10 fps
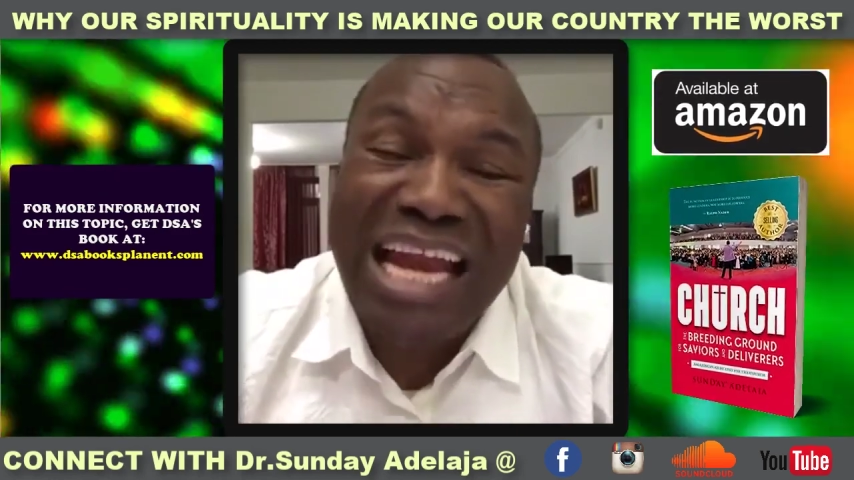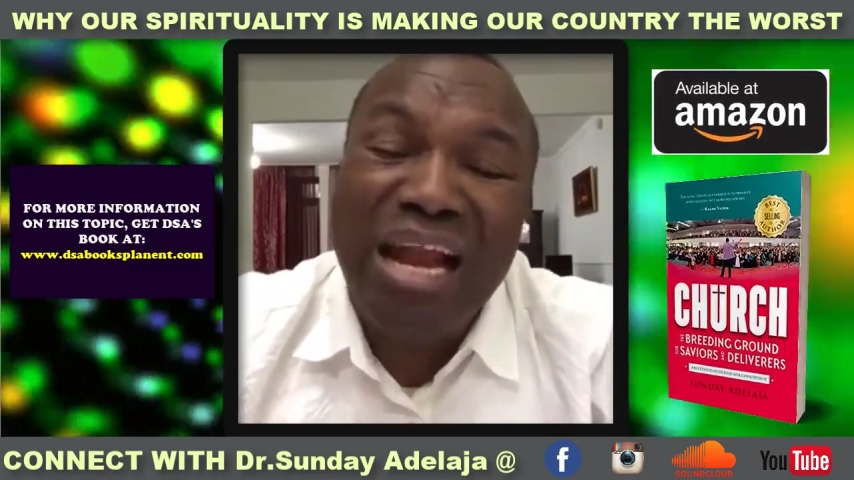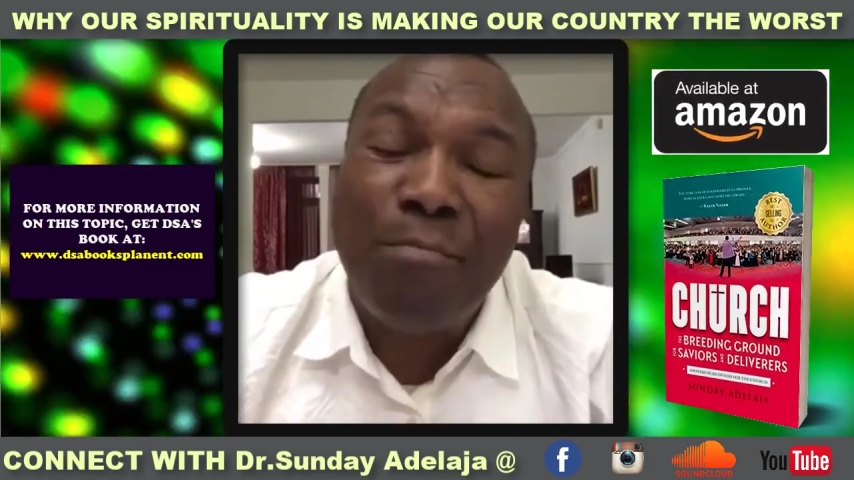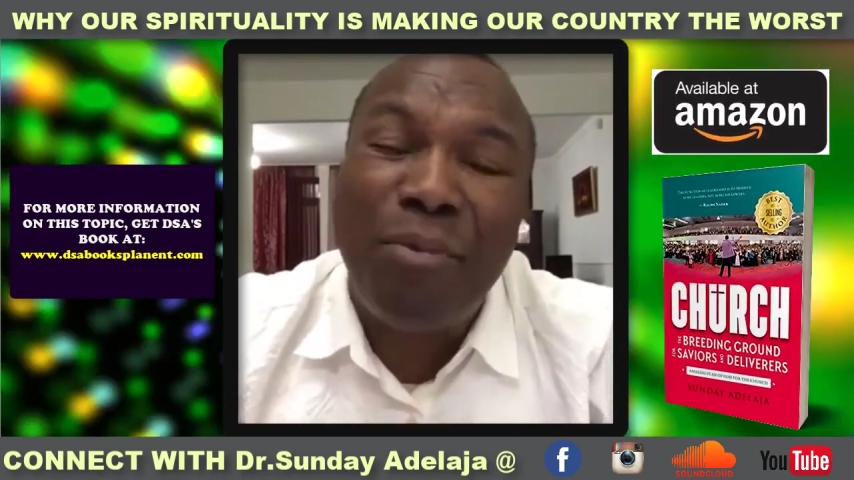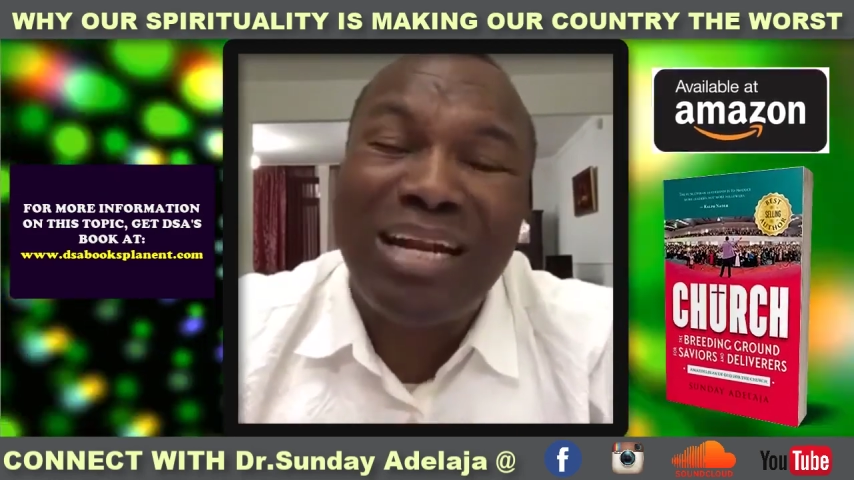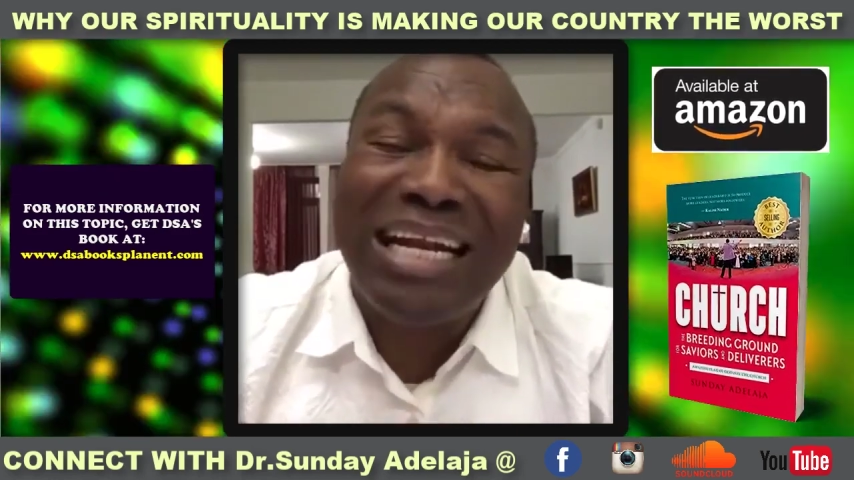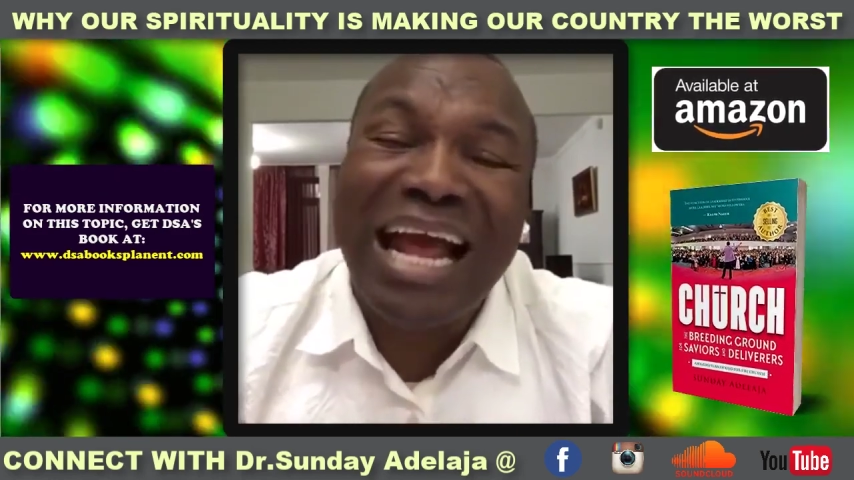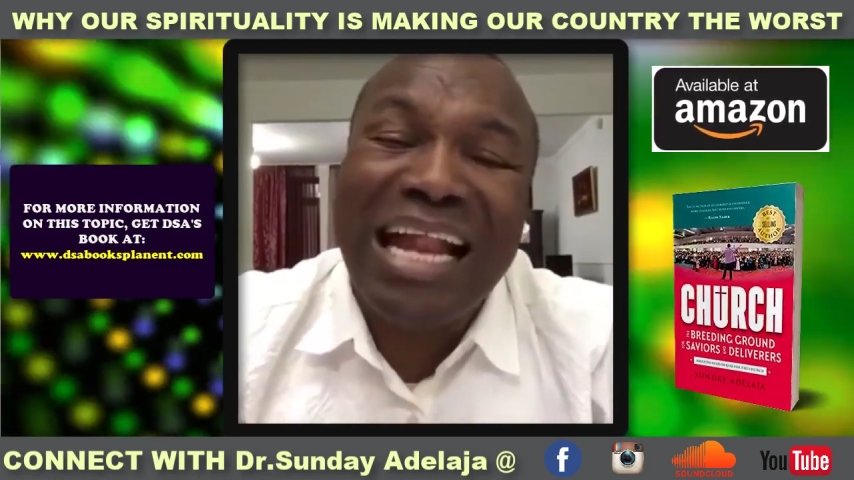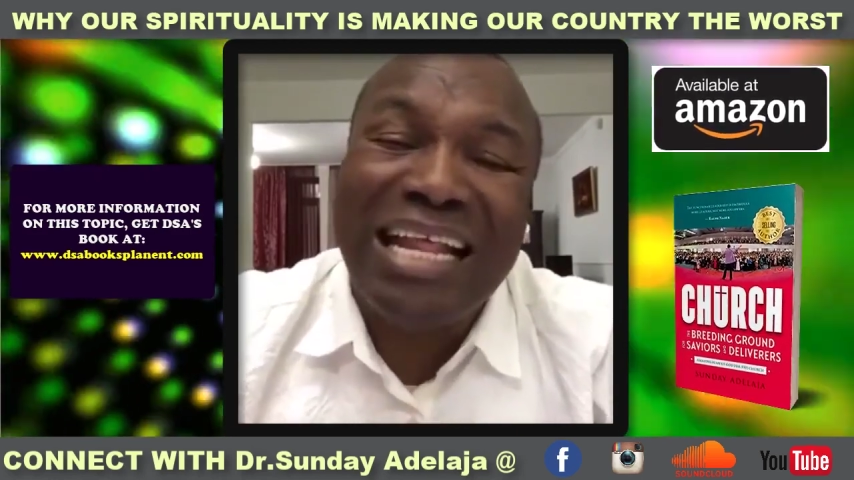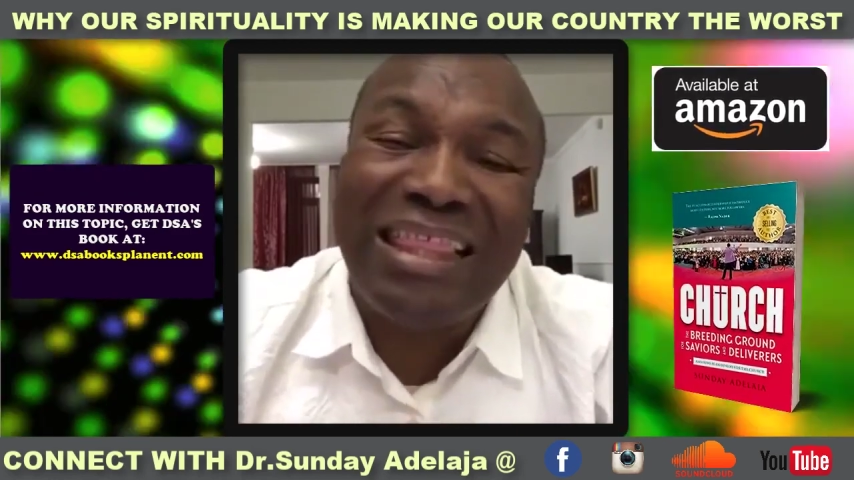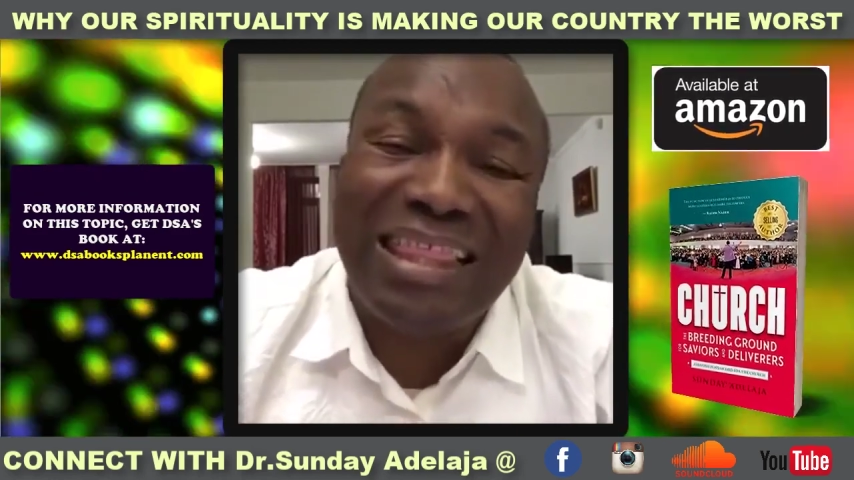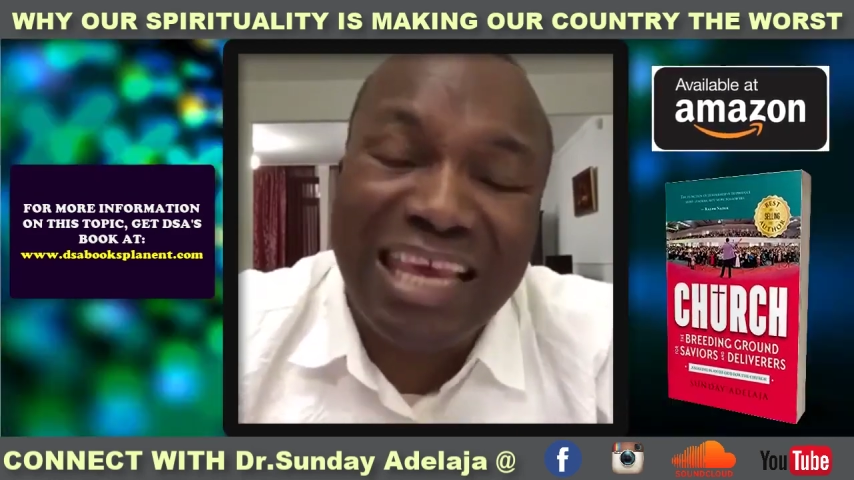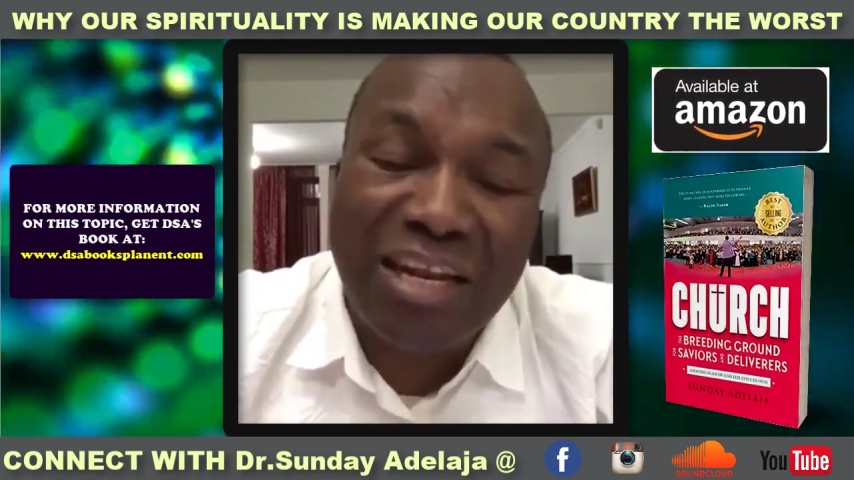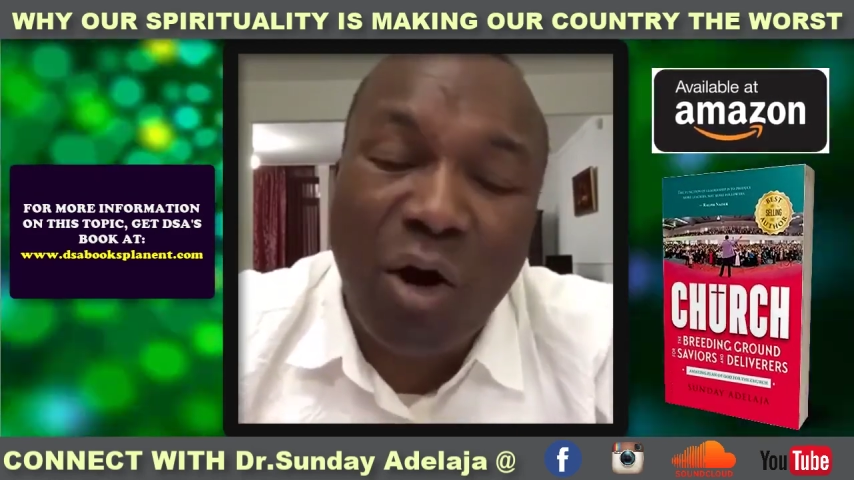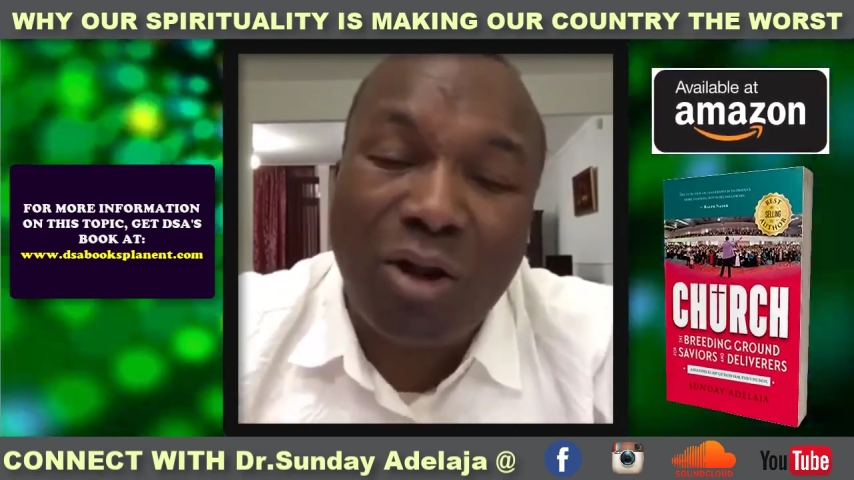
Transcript: anybody anything